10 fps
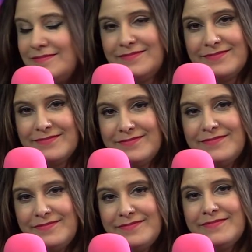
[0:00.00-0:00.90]

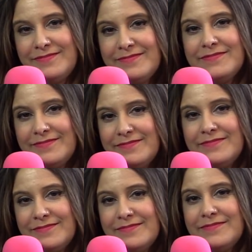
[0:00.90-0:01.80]

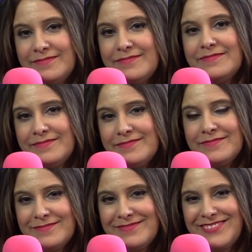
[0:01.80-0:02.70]

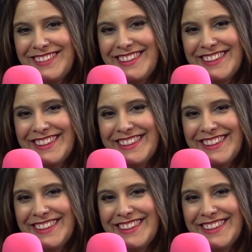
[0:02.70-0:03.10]
[no speech]